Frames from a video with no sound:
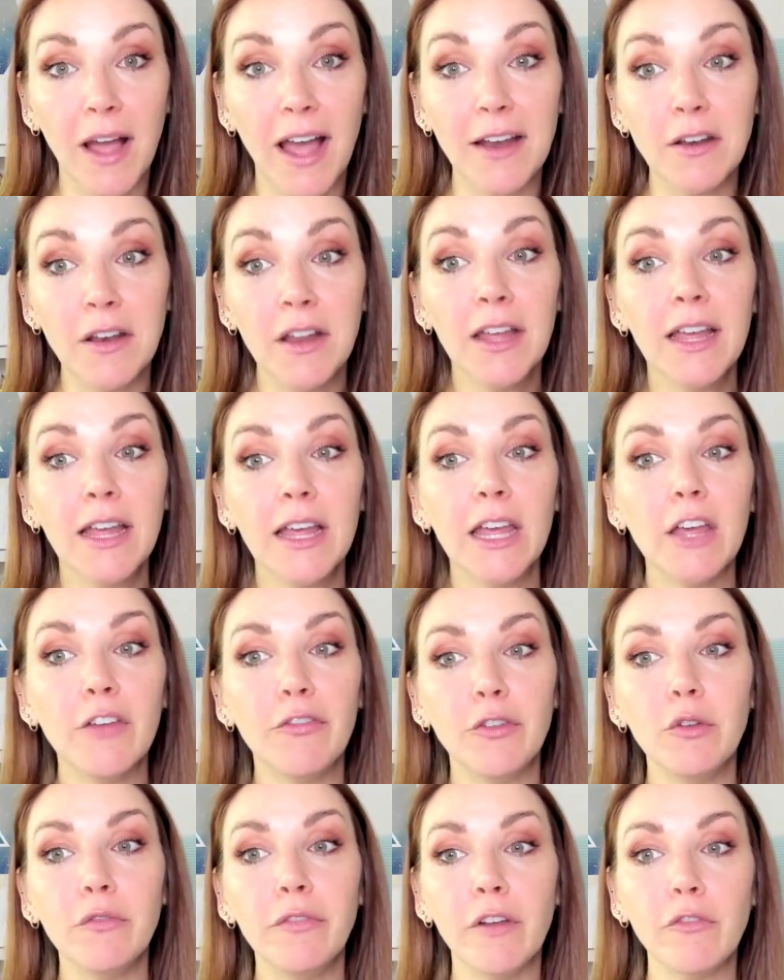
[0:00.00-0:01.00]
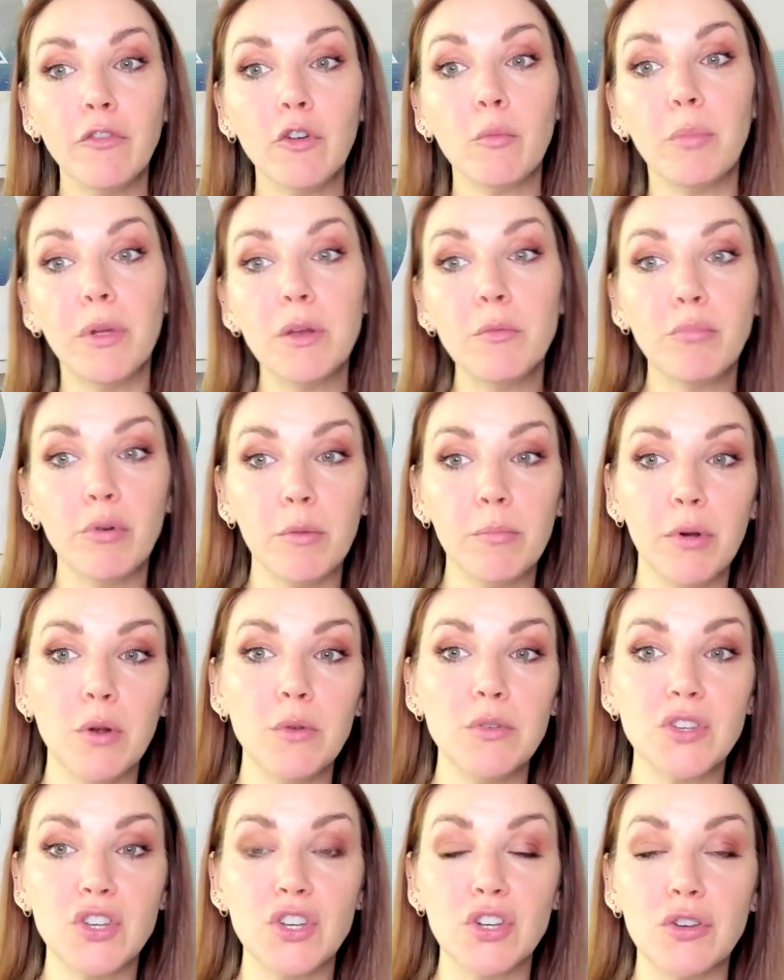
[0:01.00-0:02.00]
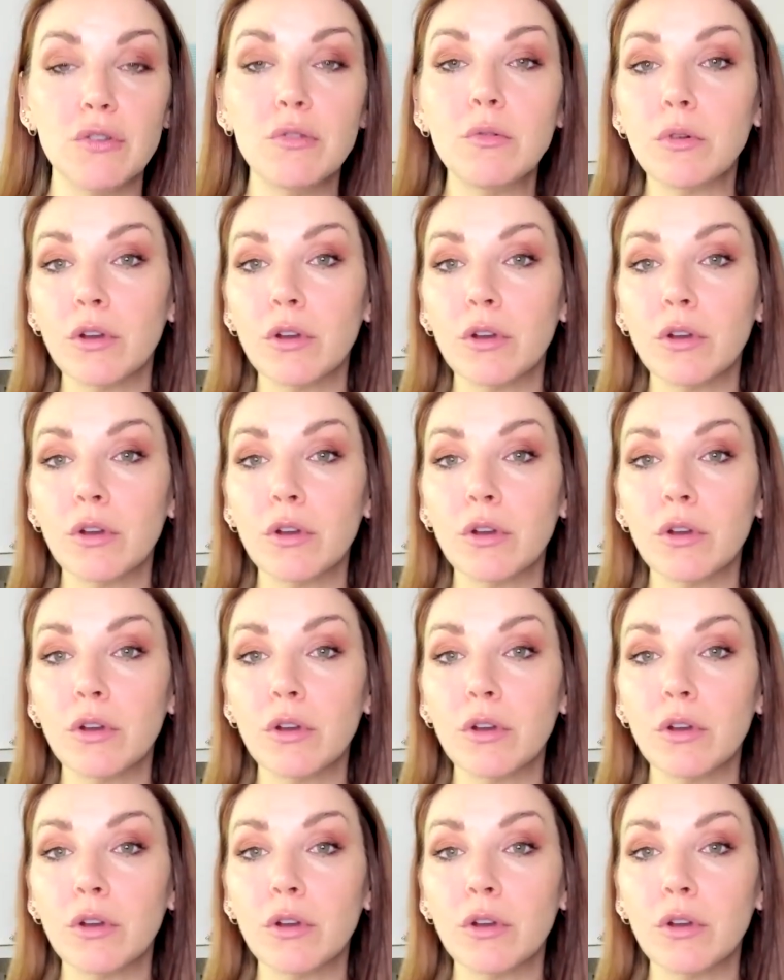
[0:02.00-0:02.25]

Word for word: And if you've ever been proposed to,